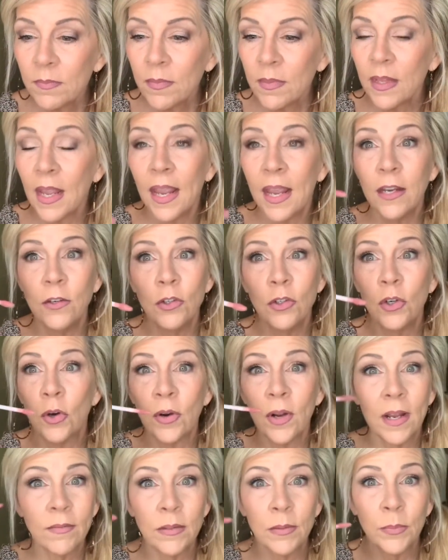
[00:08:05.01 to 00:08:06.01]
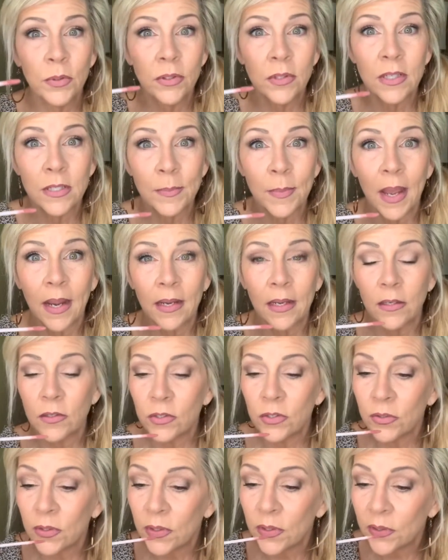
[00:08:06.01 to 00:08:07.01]
And you don't have to put this back into
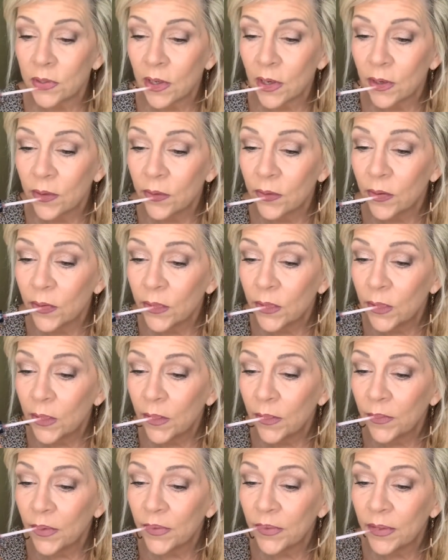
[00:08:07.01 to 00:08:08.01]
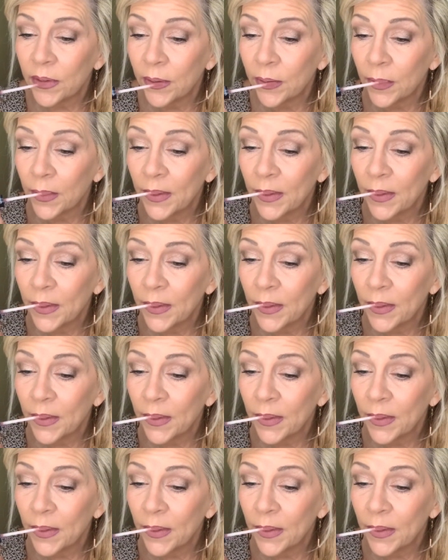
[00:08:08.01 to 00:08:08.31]
the container. There's enough on here.